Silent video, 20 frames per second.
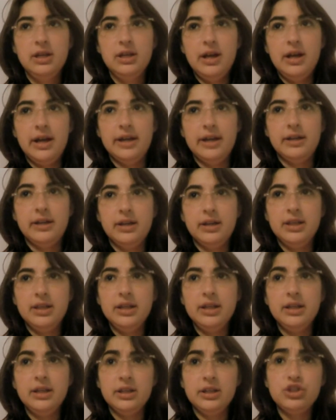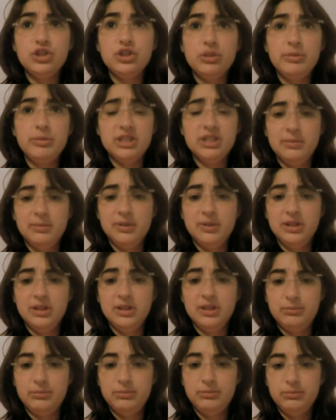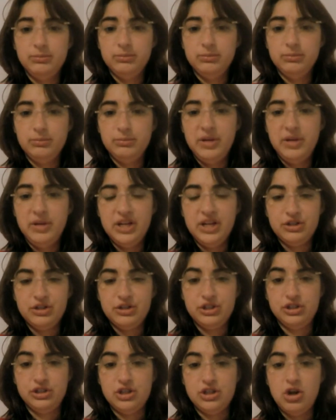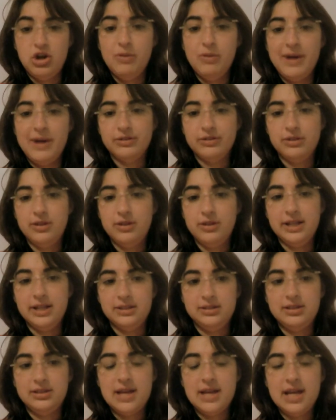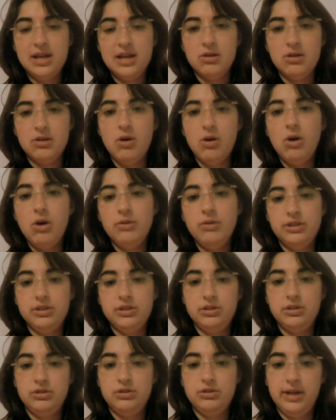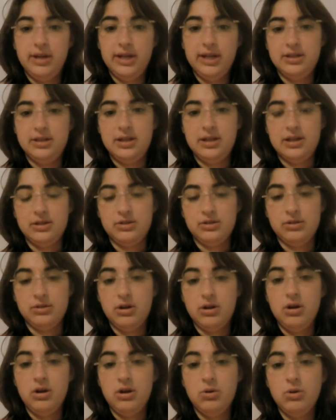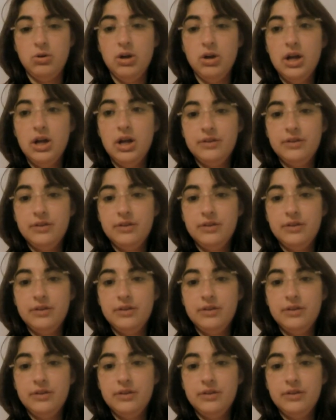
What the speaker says: And I think it should be something that pediatricians know about so they can say, oh, this is transient, or oh,